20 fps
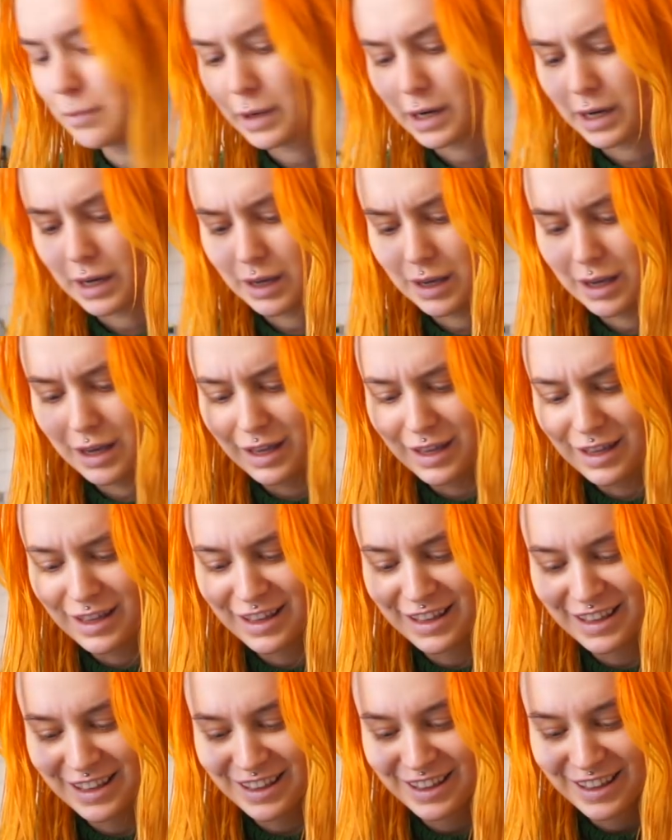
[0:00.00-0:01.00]
buy?
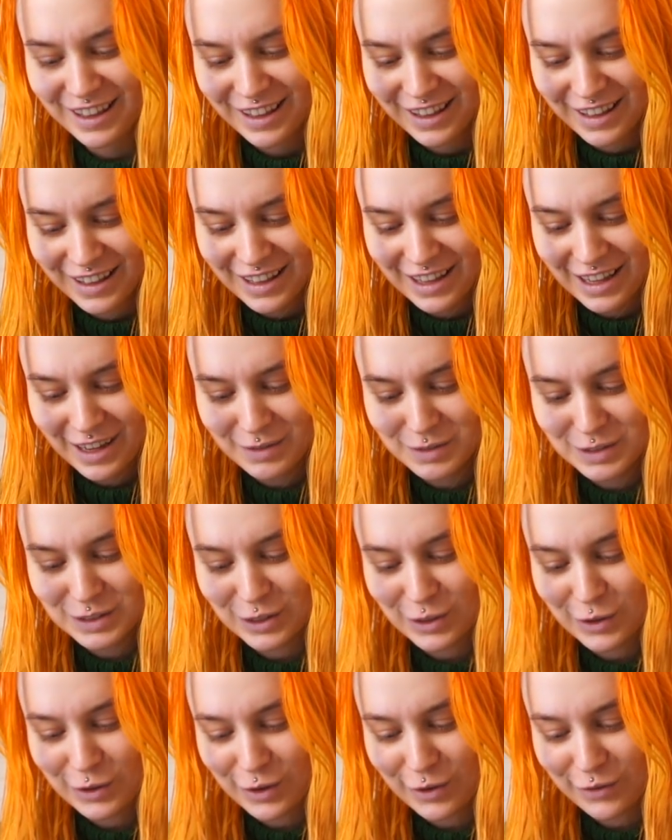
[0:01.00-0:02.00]
I'm
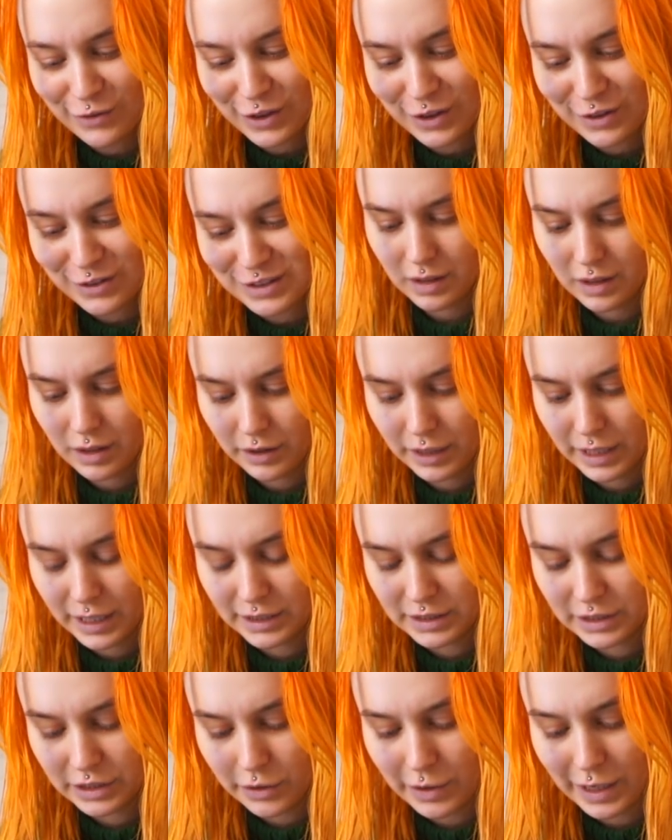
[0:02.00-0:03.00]
so confused.
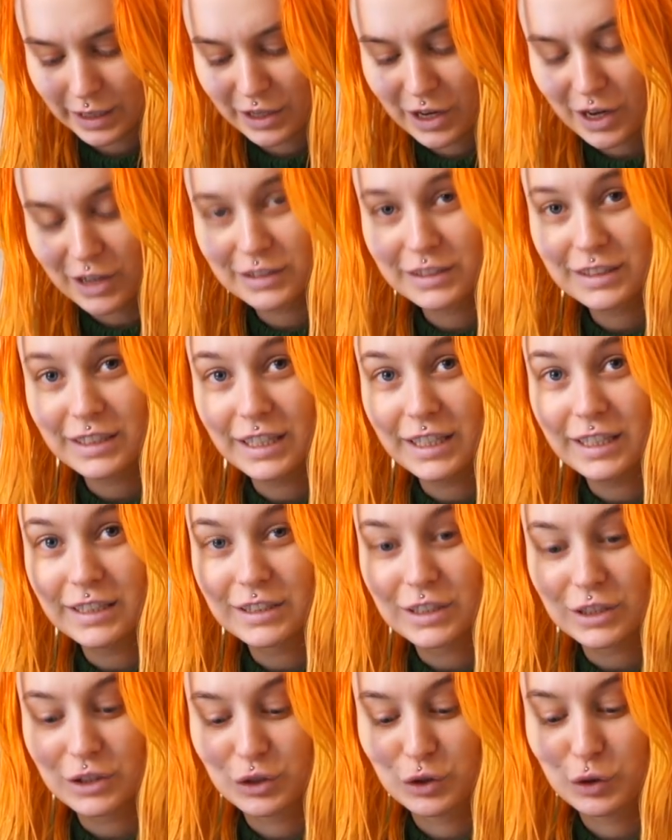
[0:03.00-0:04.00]
Okay, so I got
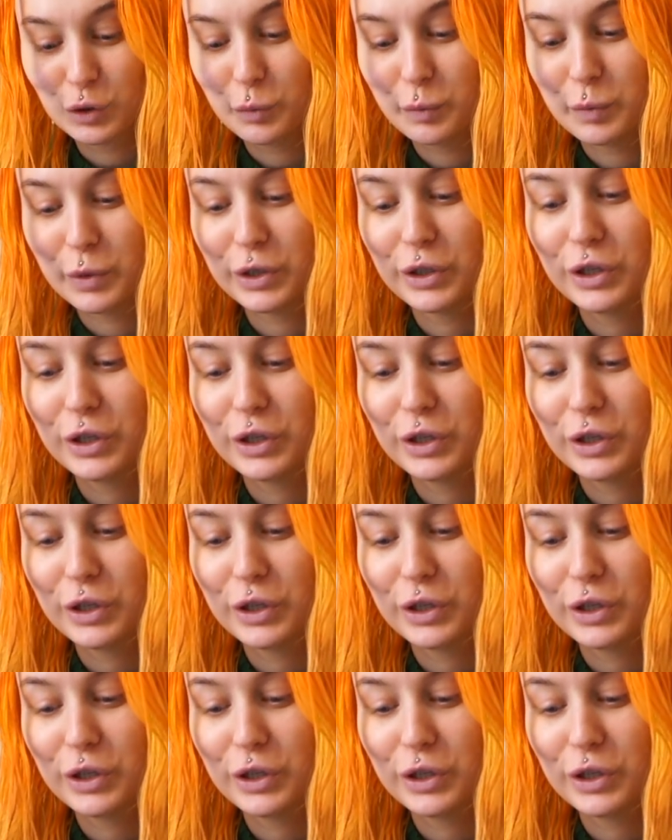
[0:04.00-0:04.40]
these super